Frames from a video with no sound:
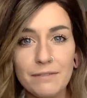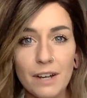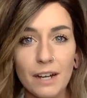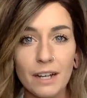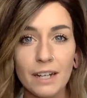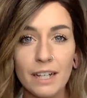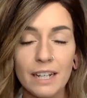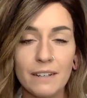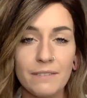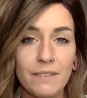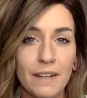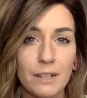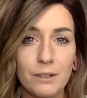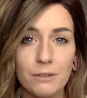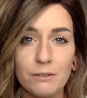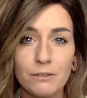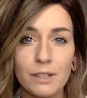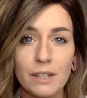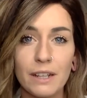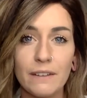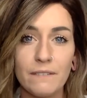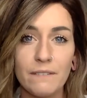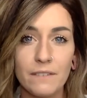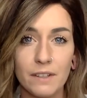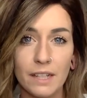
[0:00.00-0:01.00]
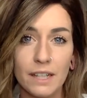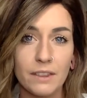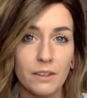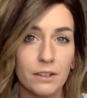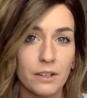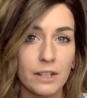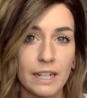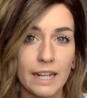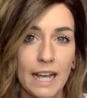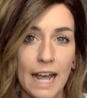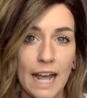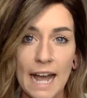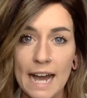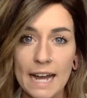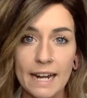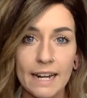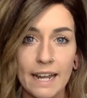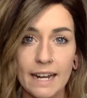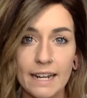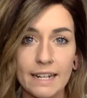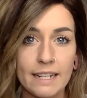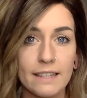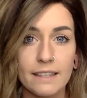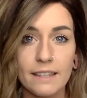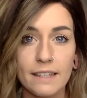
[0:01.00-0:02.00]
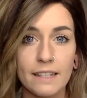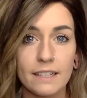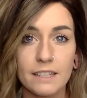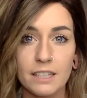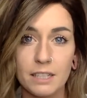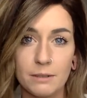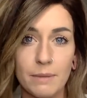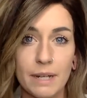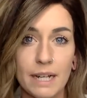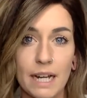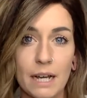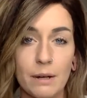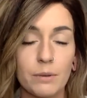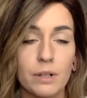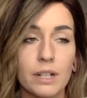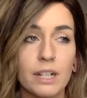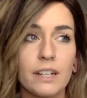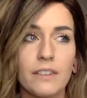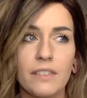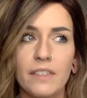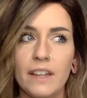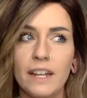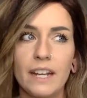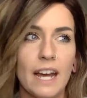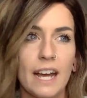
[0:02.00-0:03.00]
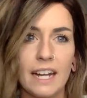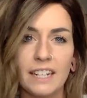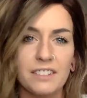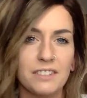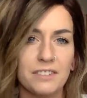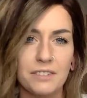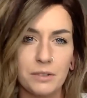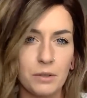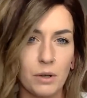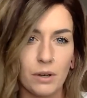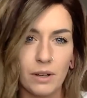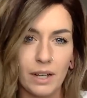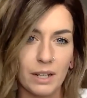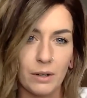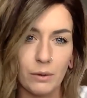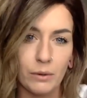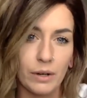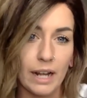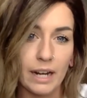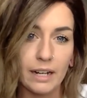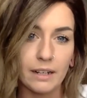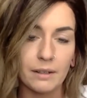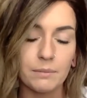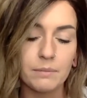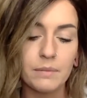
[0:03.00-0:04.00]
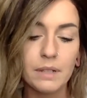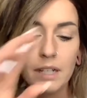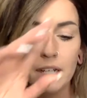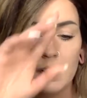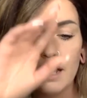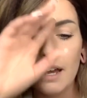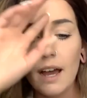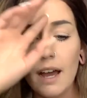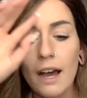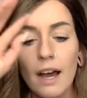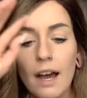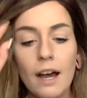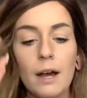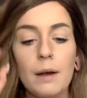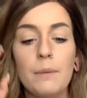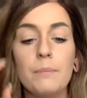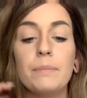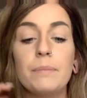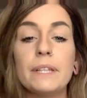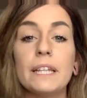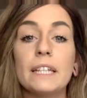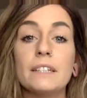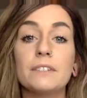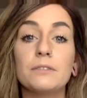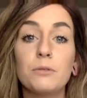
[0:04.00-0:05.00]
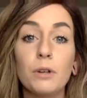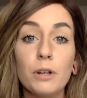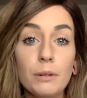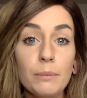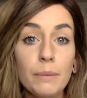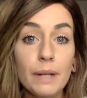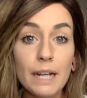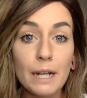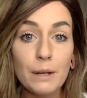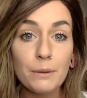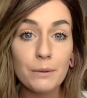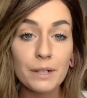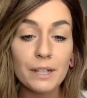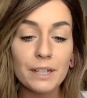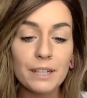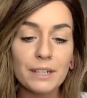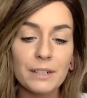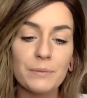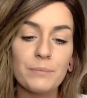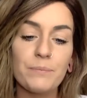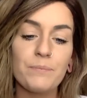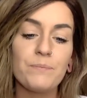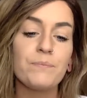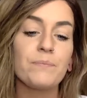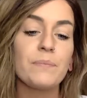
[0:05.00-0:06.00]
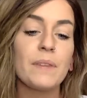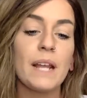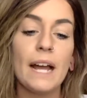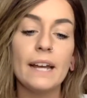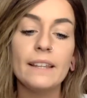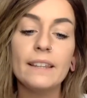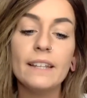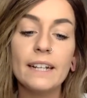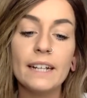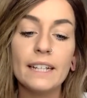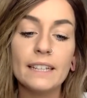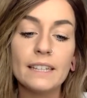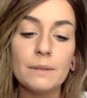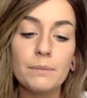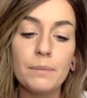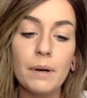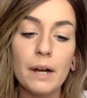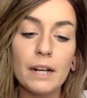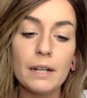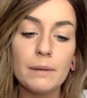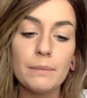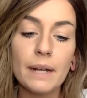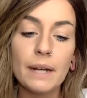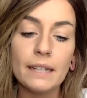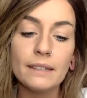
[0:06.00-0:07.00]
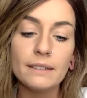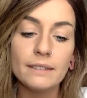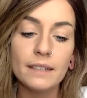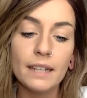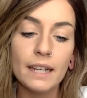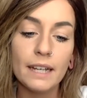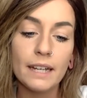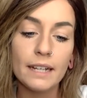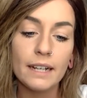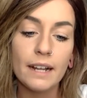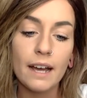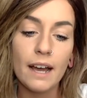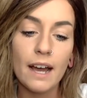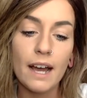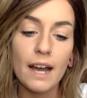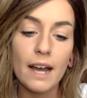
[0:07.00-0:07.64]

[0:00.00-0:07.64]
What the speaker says: not, if I don't really feel like they're going to add anything to my network, then I don't add them. But that's growing my network. And then at the bottom, I said,